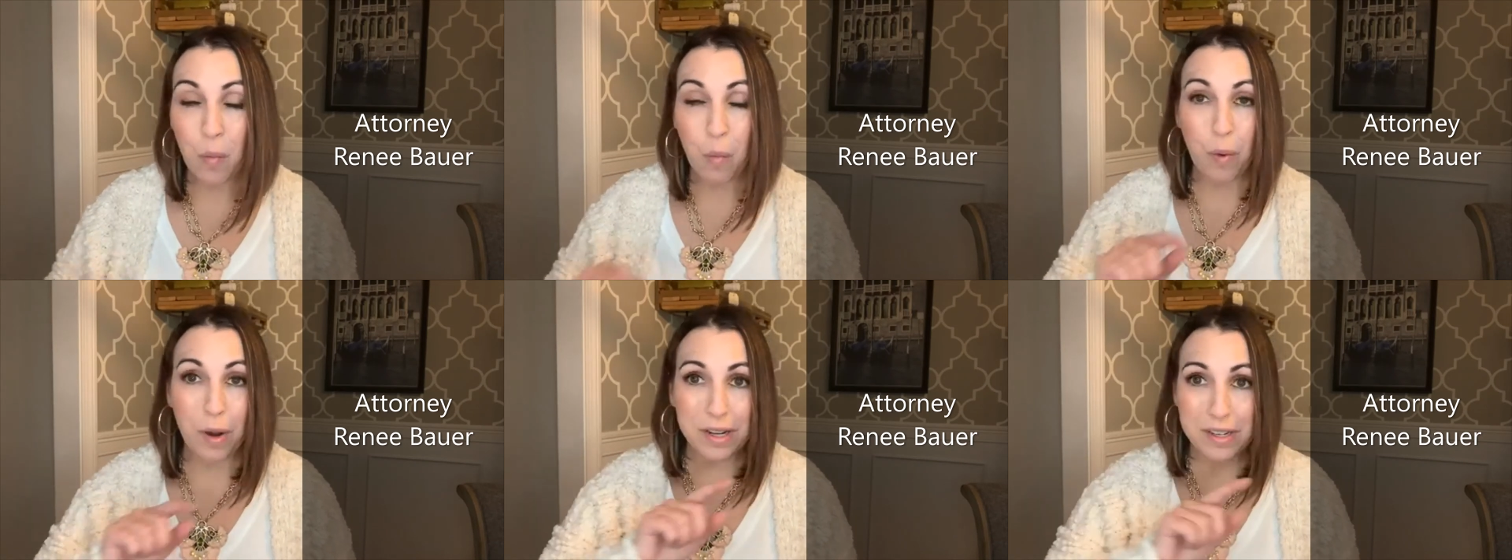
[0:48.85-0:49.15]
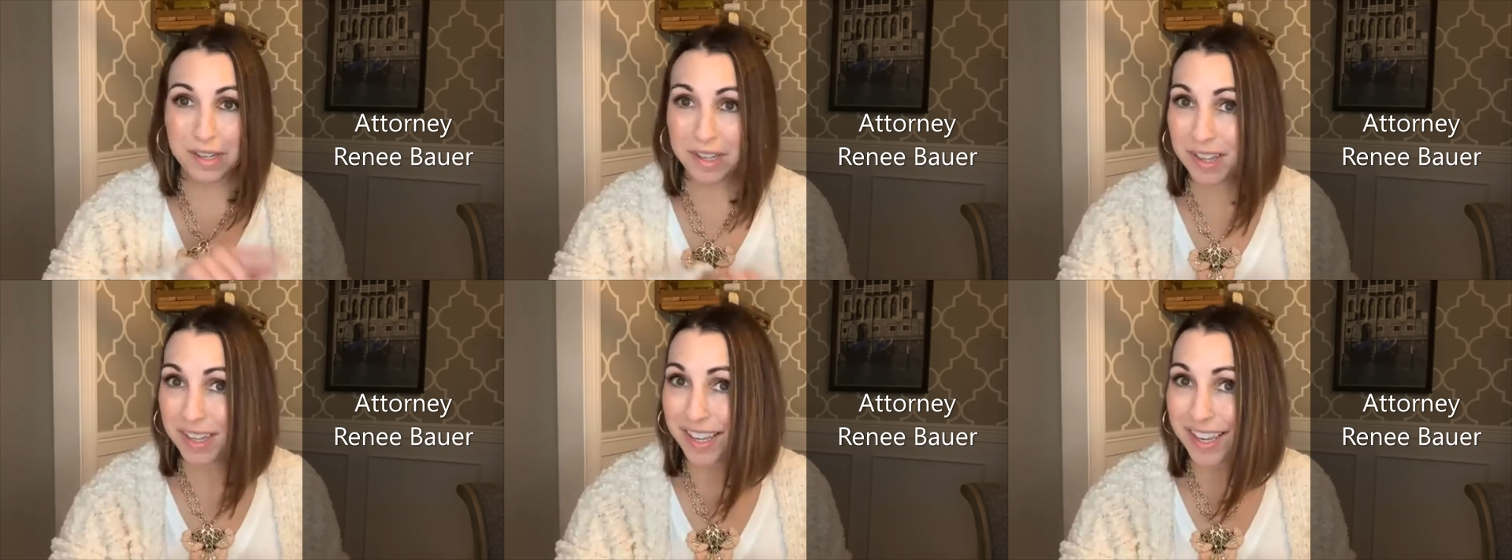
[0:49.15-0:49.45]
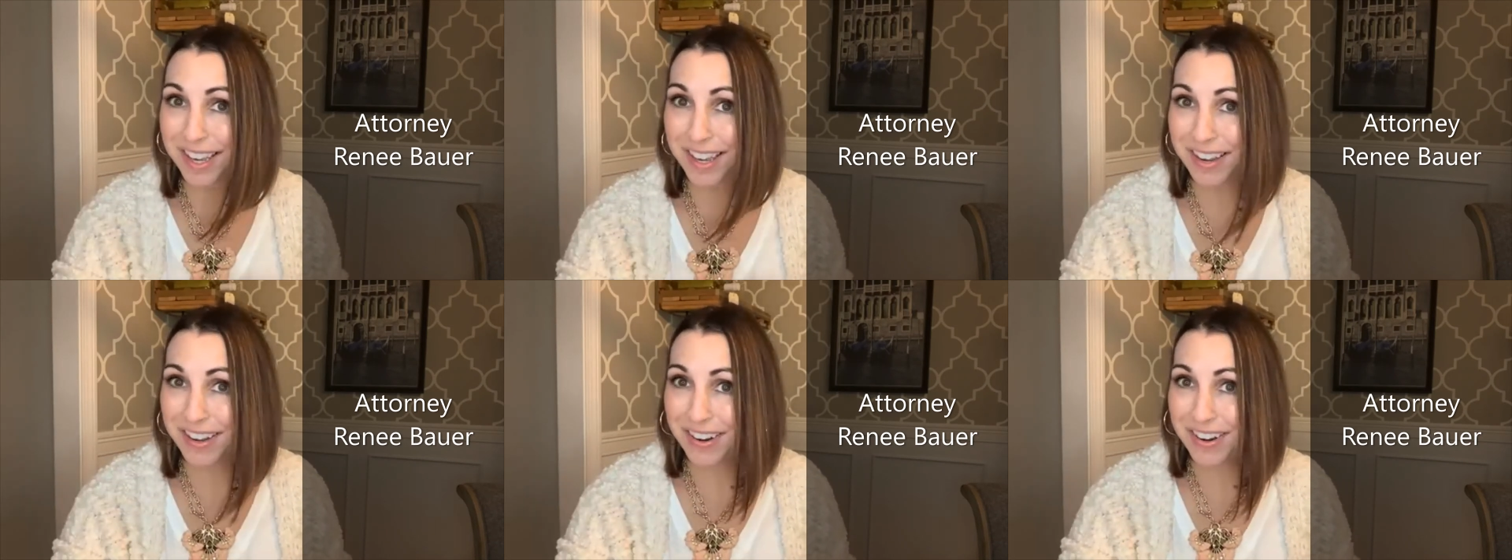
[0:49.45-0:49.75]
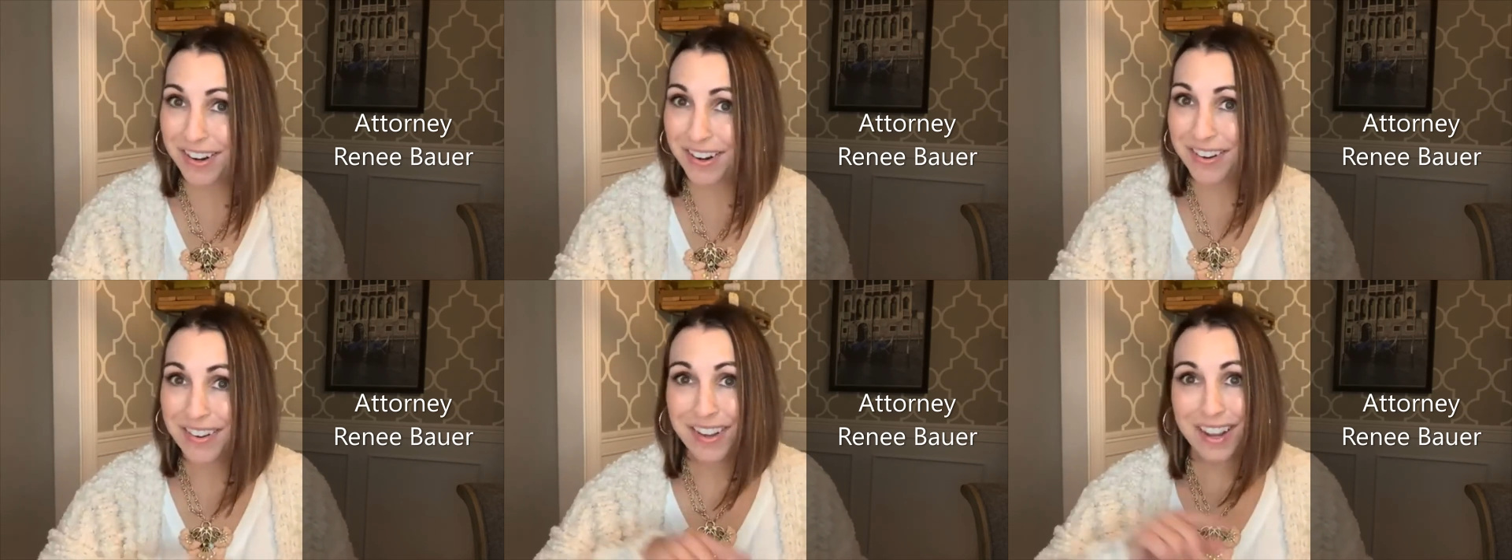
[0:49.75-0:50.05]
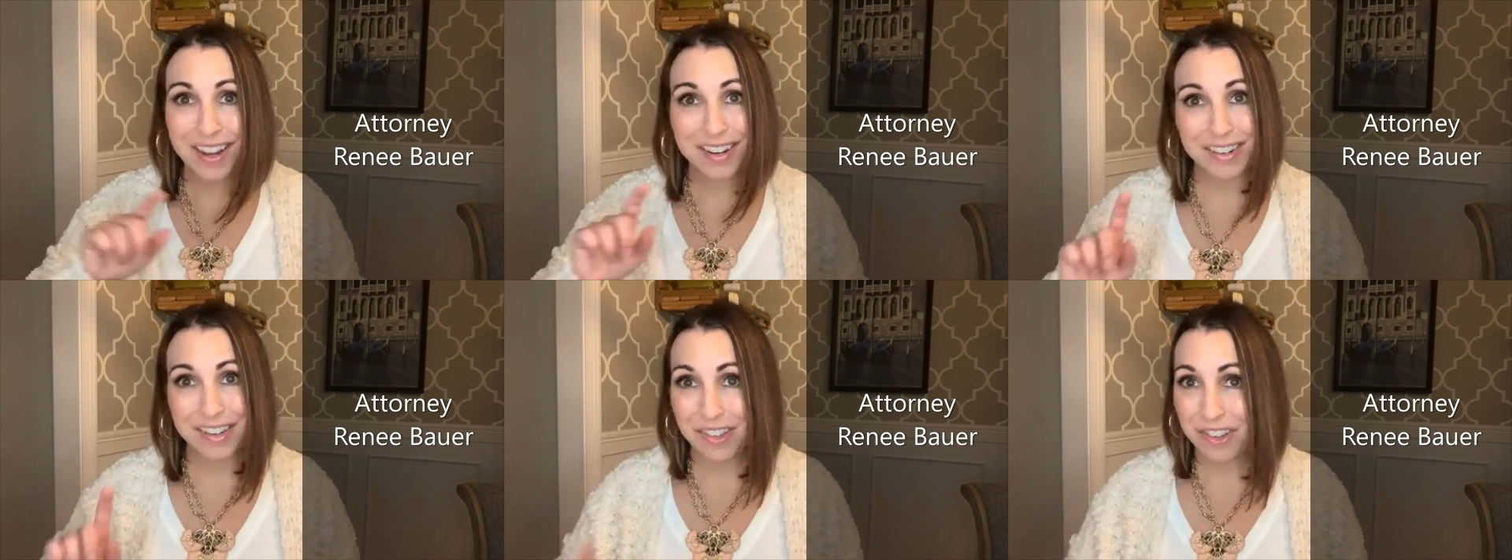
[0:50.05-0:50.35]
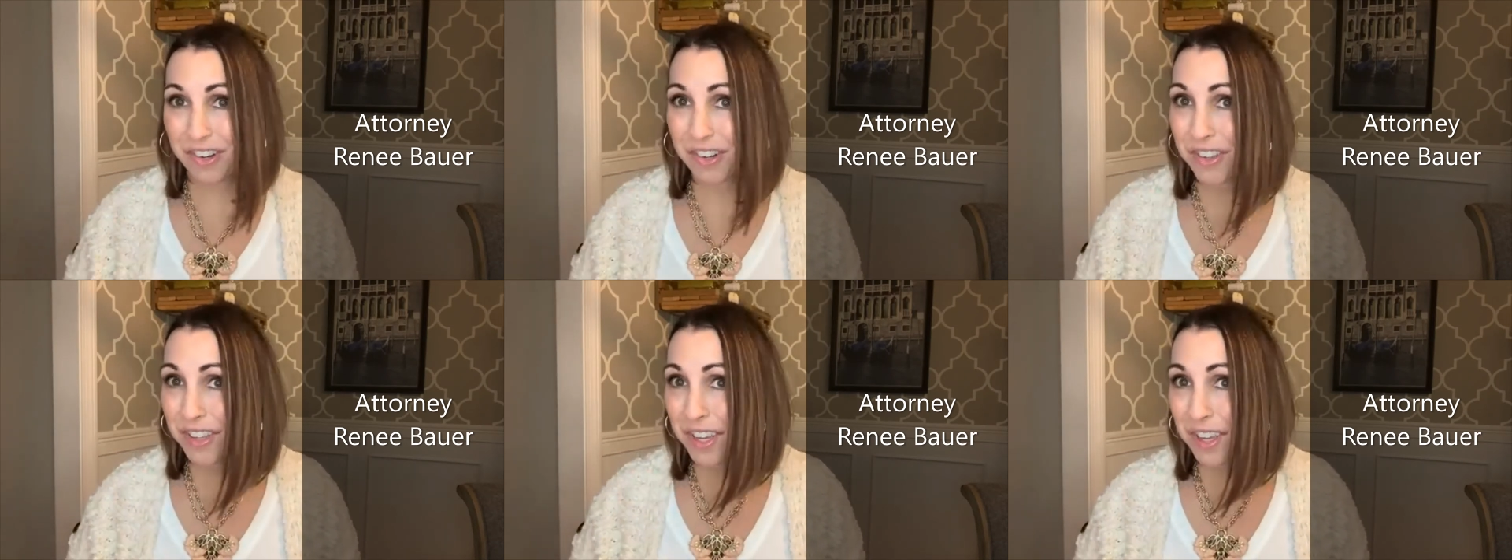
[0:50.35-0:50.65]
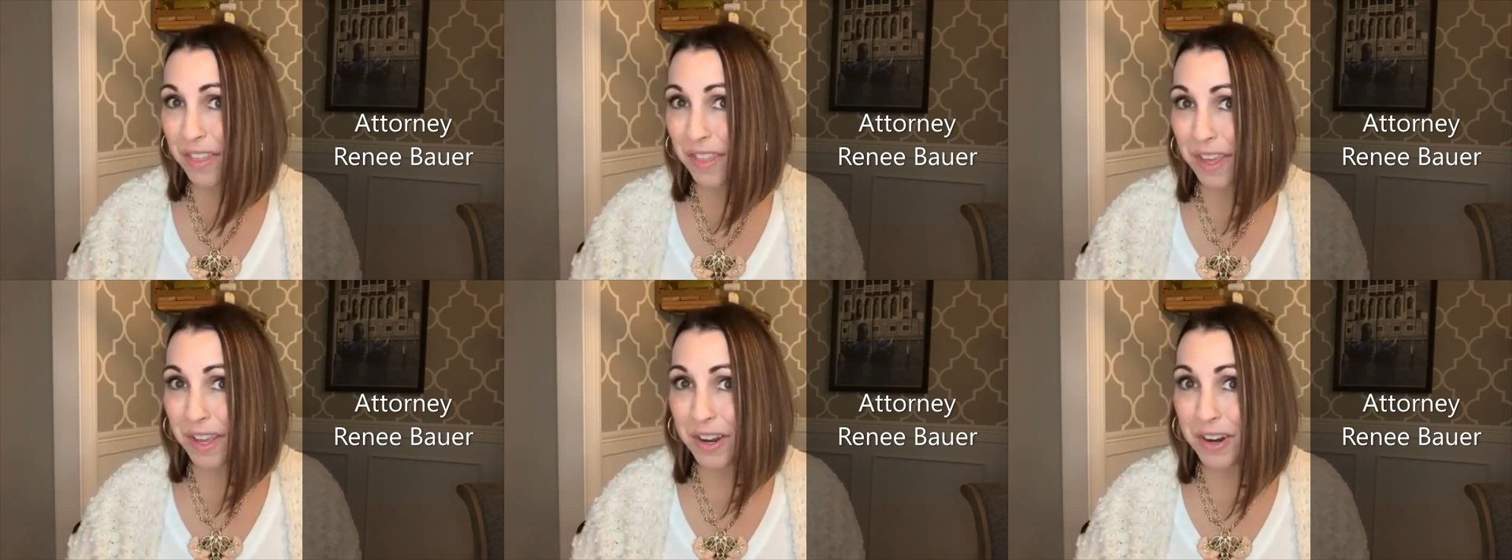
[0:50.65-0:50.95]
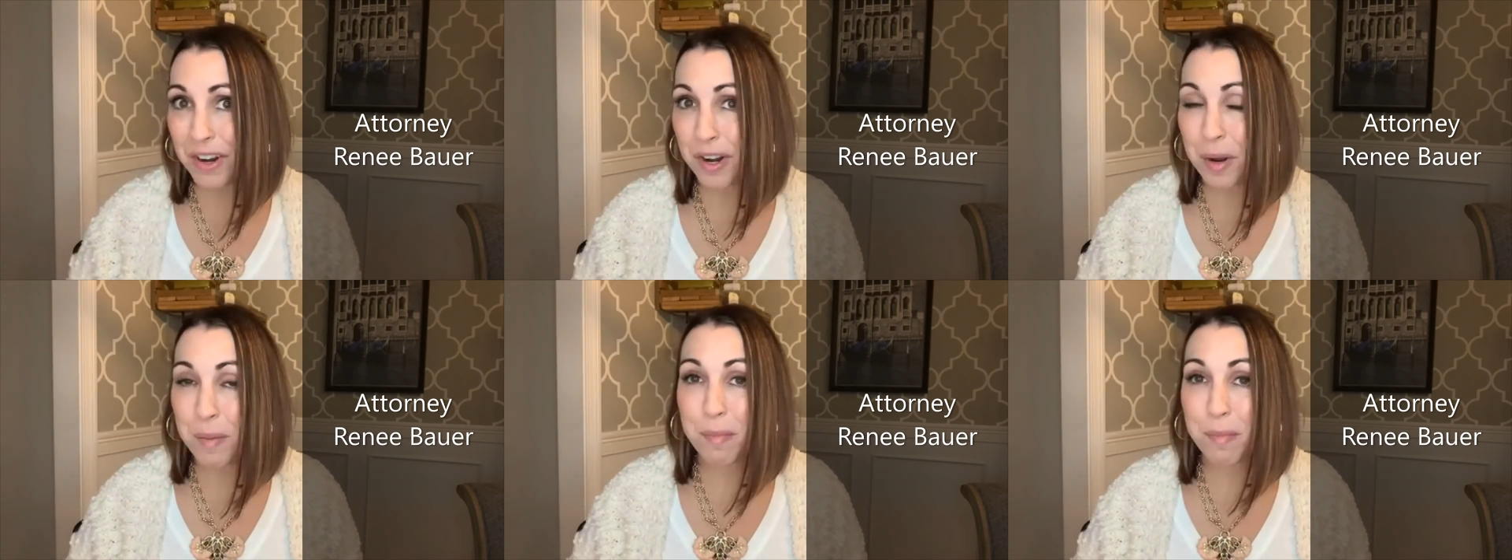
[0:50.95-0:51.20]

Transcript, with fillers: One click here, another click there,